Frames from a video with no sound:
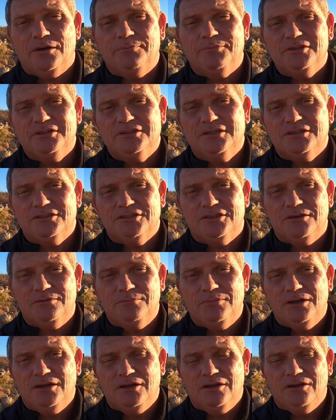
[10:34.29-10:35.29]
up the
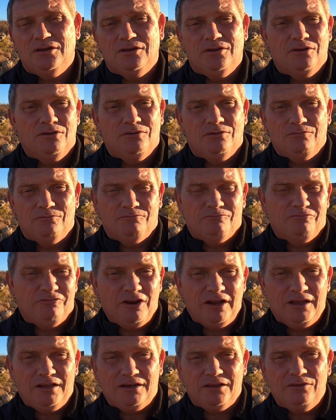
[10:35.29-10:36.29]
system,
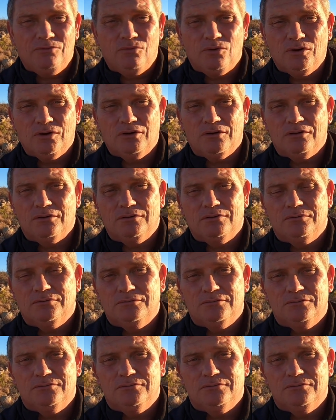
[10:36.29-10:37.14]
frankly, were